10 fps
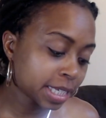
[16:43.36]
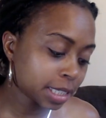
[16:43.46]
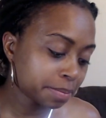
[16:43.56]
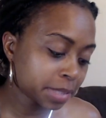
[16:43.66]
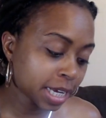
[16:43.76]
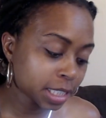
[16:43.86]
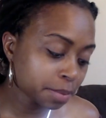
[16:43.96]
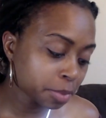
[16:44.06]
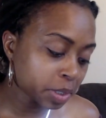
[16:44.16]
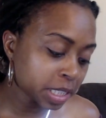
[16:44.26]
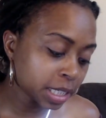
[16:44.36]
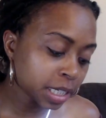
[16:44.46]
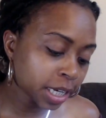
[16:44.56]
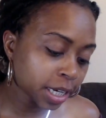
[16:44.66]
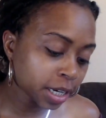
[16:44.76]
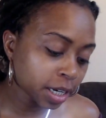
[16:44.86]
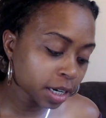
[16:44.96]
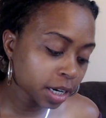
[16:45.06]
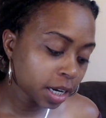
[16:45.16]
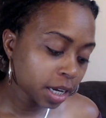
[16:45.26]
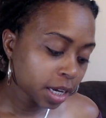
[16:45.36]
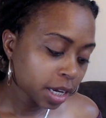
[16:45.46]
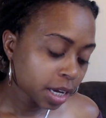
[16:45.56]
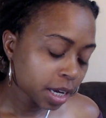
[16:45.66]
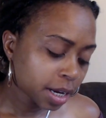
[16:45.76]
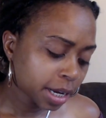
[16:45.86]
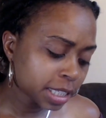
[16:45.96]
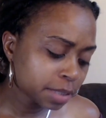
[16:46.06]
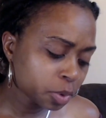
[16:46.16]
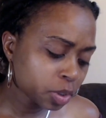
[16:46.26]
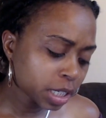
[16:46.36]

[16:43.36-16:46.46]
some testimonies in here. It's more